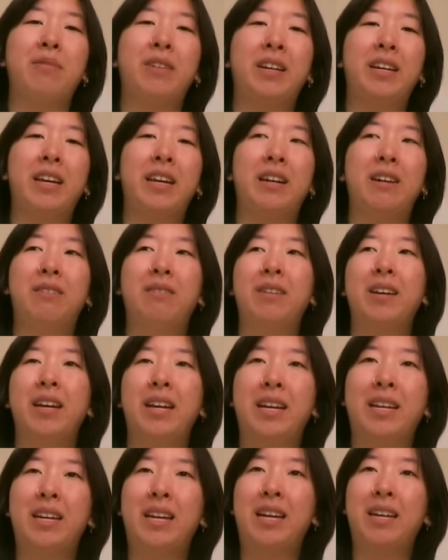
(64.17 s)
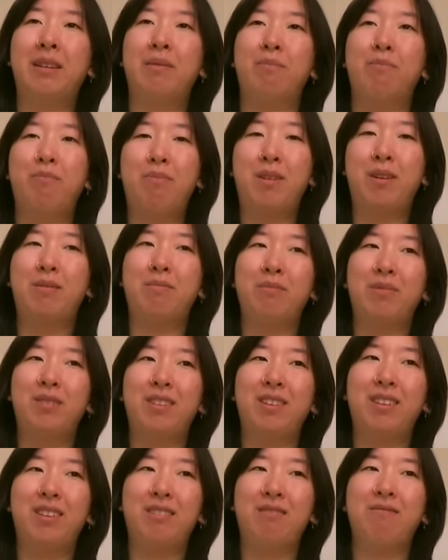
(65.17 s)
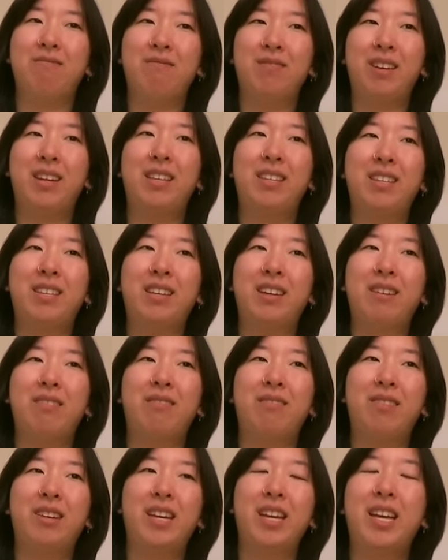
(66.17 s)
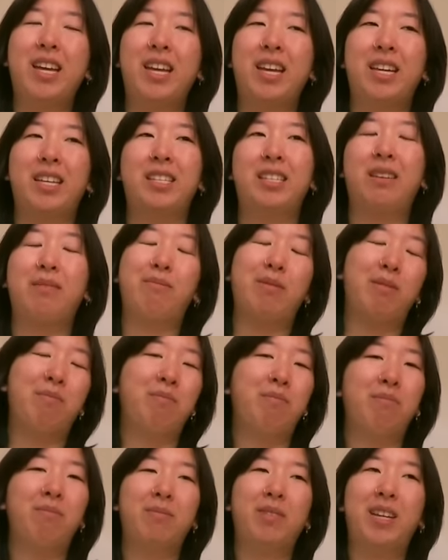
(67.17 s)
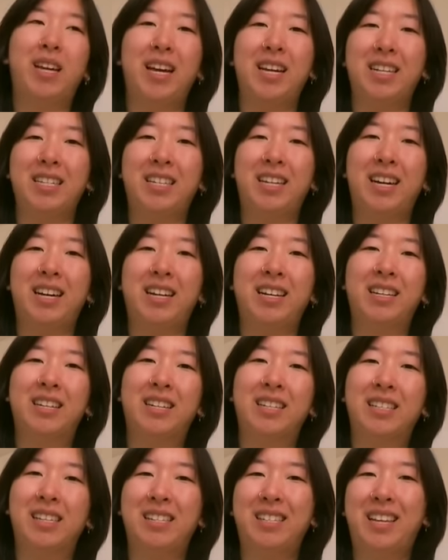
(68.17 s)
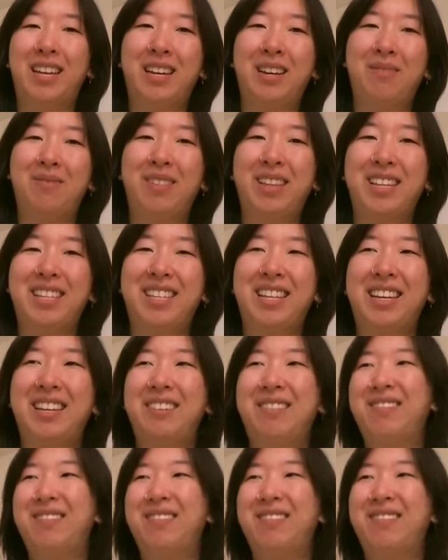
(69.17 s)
right now and I am pumped and ready to go except I'm kind of tired because I stayed up last night.